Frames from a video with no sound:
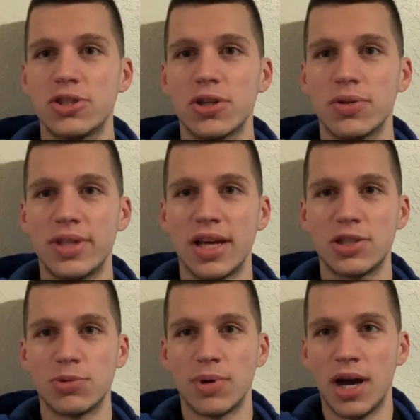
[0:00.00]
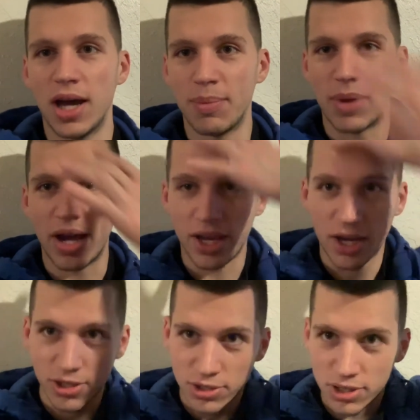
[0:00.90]
So that's why my
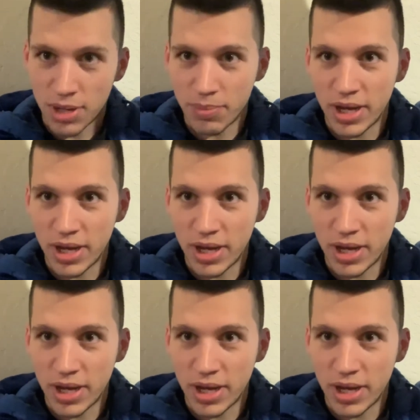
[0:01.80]
hair is not